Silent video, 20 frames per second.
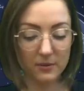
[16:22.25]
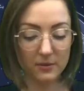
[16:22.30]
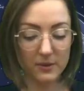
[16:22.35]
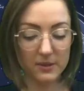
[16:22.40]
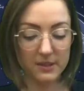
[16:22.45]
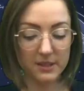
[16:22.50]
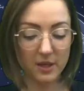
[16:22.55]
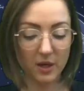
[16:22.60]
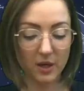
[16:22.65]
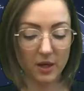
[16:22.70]
who
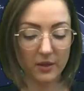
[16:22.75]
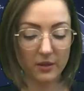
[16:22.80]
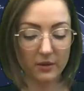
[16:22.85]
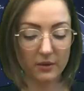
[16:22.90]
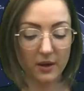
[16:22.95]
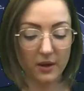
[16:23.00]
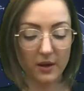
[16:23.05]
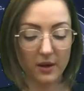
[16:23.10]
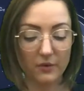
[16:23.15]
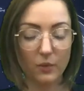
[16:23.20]
is the author
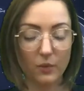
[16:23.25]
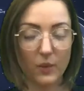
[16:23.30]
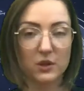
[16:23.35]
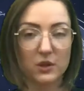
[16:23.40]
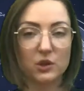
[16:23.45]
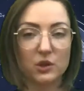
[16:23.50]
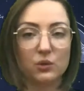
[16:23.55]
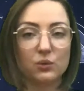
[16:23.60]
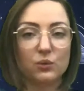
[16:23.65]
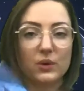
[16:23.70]
of
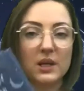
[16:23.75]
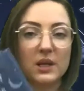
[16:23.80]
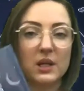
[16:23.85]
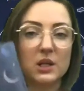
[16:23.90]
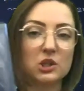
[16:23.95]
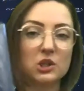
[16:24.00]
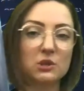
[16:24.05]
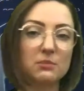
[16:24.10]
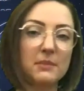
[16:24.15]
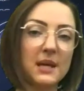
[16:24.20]
When You
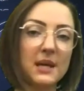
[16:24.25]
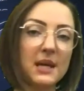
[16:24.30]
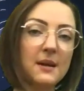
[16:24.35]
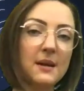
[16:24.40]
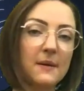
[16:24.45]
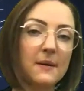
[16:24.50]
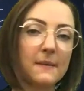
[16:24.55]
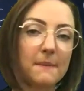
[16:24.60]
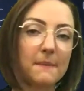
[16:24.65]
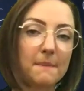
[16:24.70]
Reach Me.